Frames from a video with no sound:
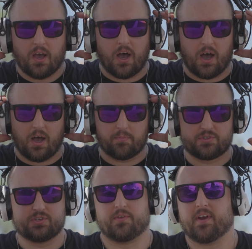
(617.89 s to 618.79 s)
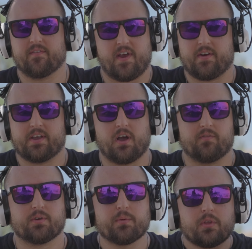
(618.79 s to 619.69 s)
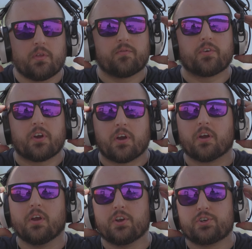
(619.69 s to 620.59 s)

So they're very comfortable for